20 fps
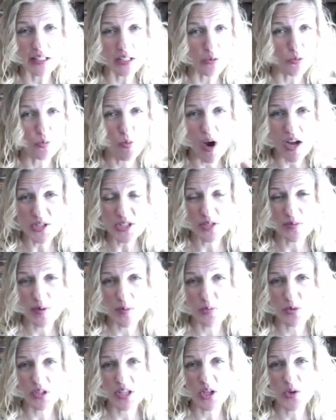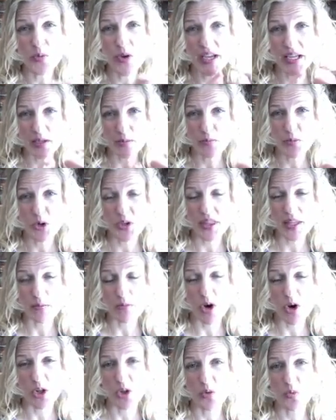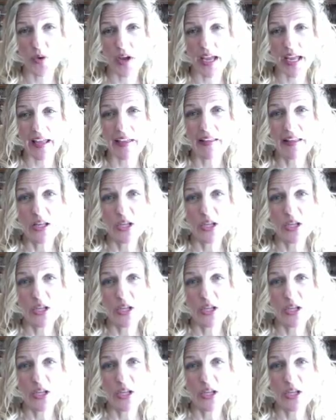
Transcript: wash them up really quick and put them all away